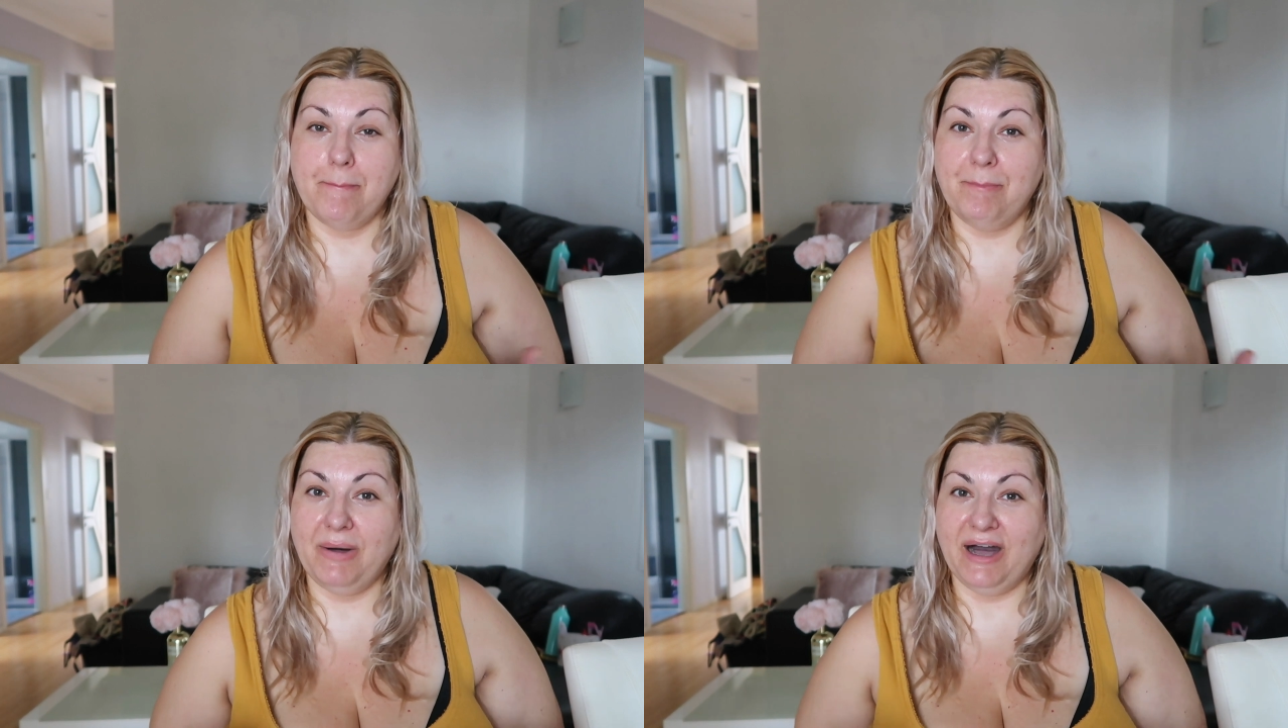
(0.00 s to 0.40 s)

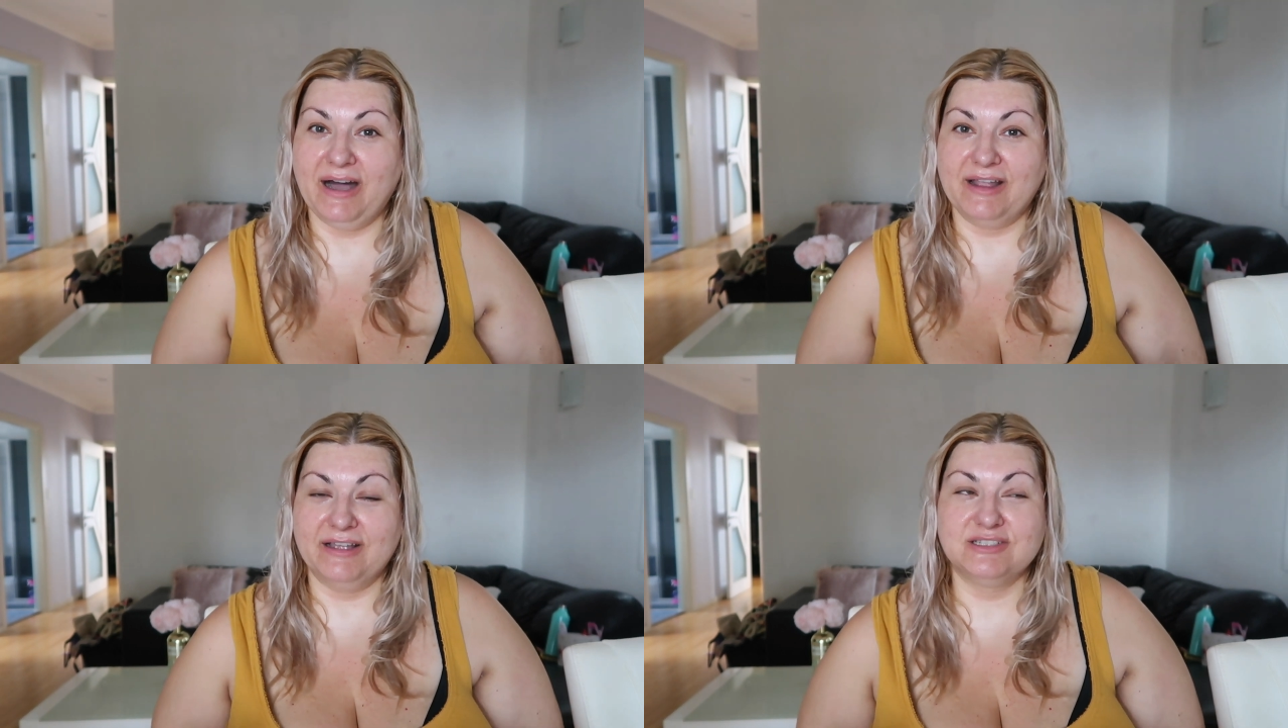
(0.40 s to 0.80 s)

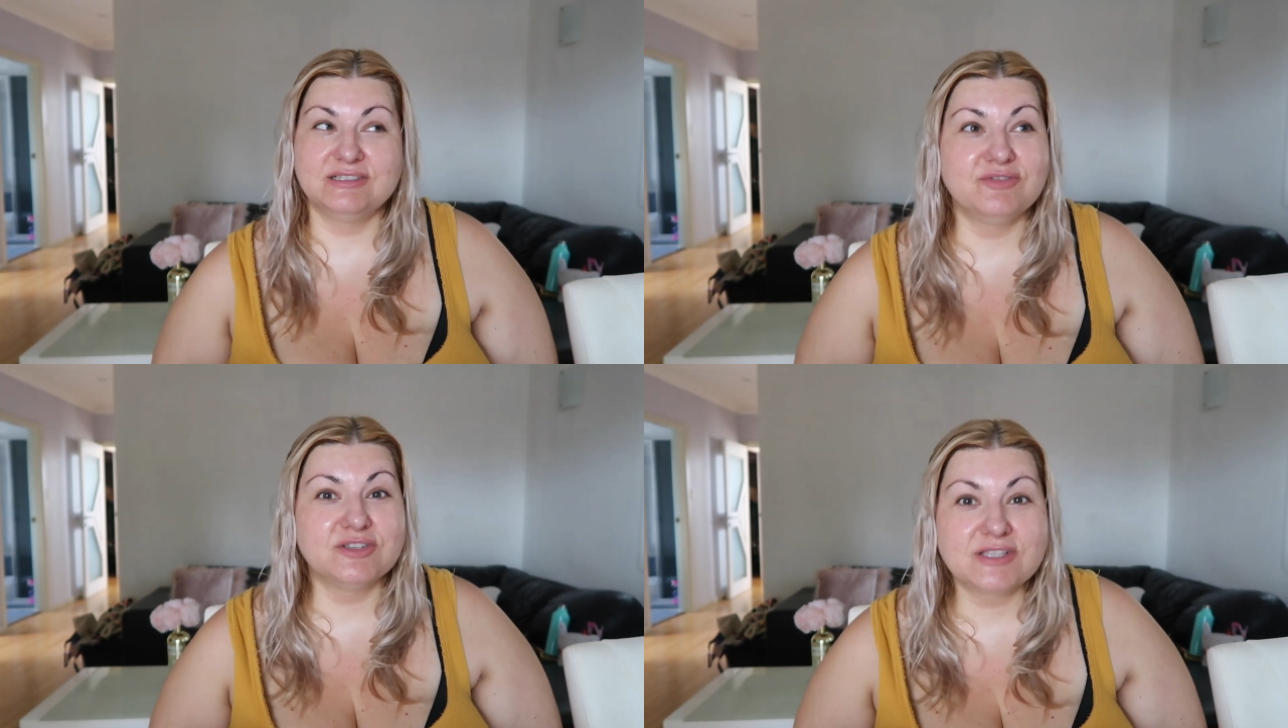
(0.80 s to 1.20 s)
But I
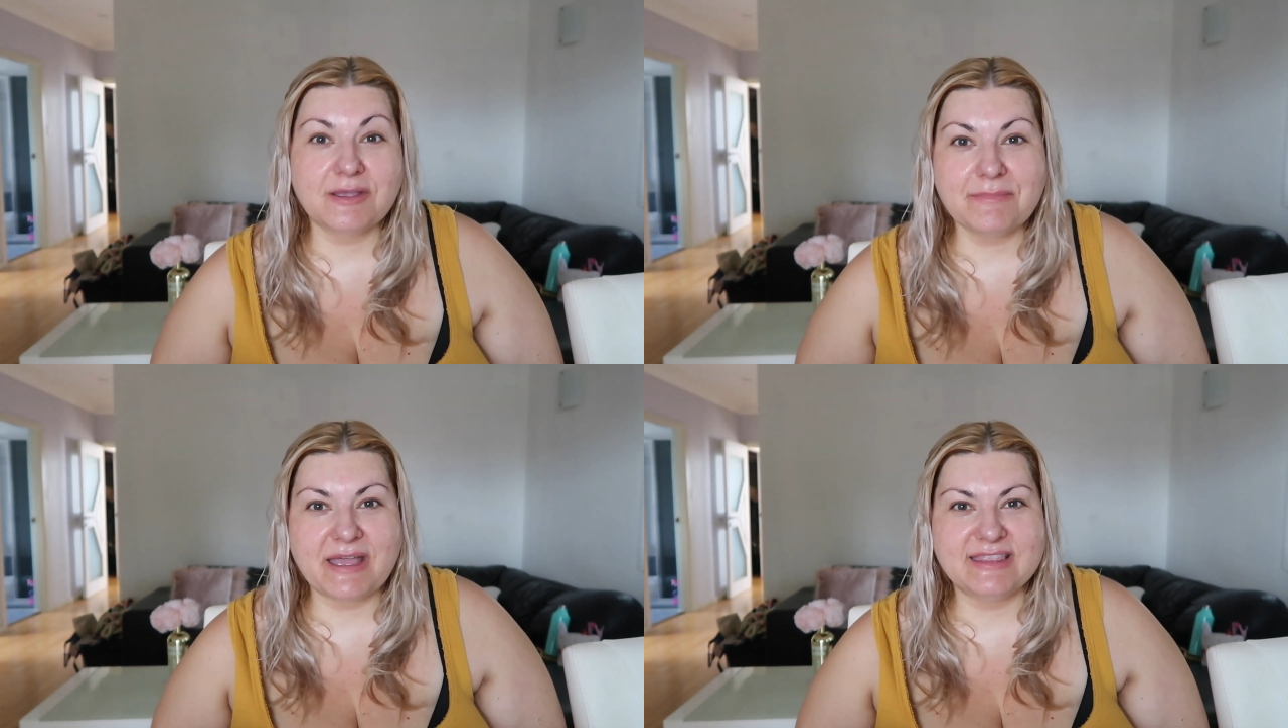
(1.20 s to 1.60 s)
just feel so
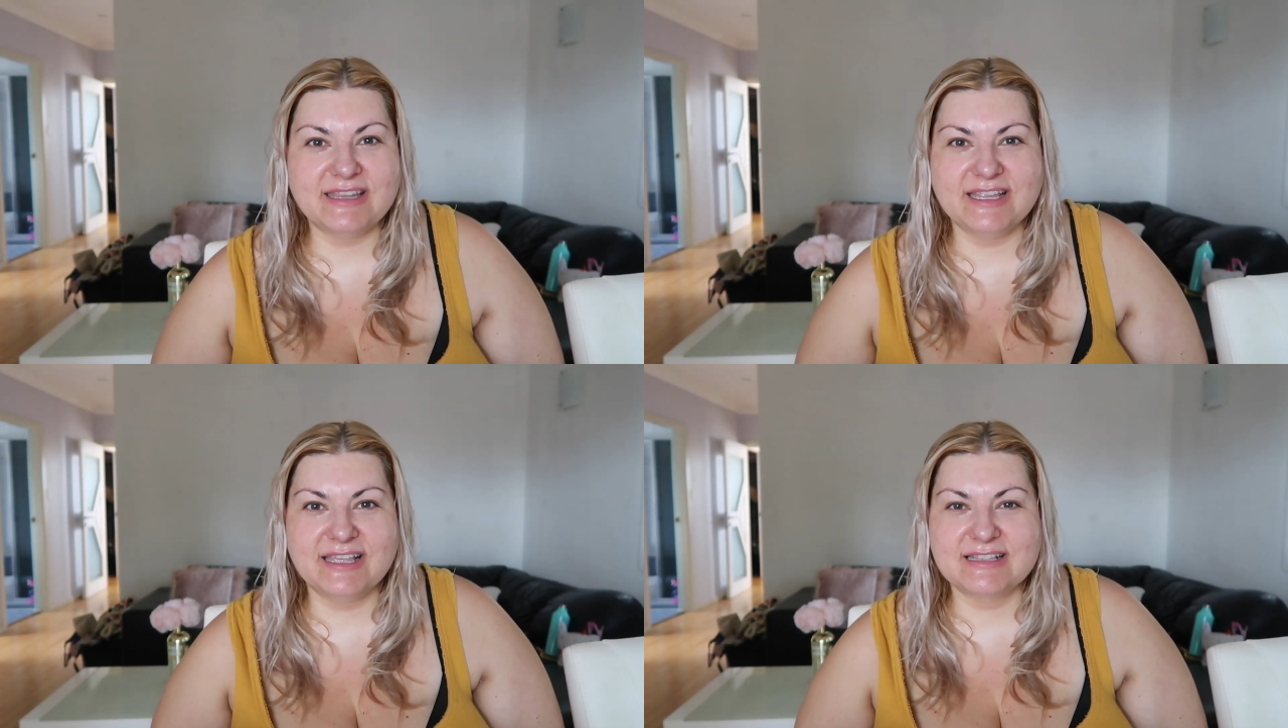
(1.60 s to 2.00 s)
bad
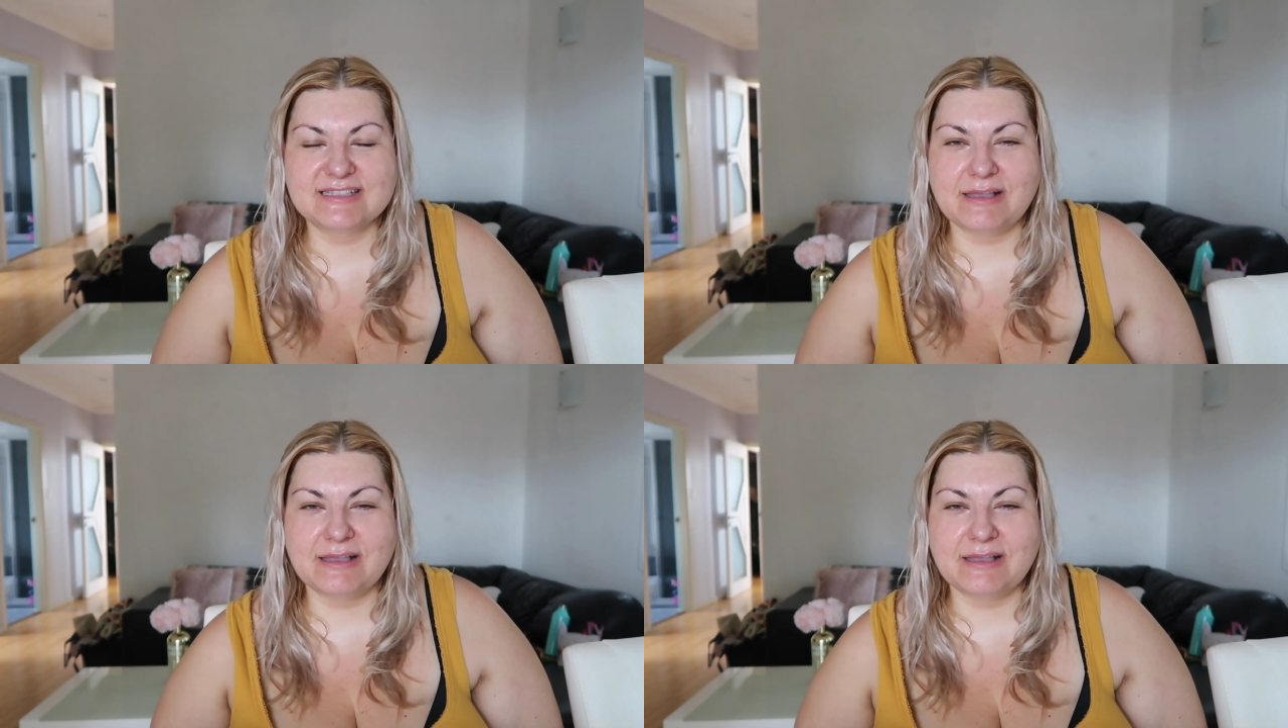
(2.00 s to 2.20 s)
that he gets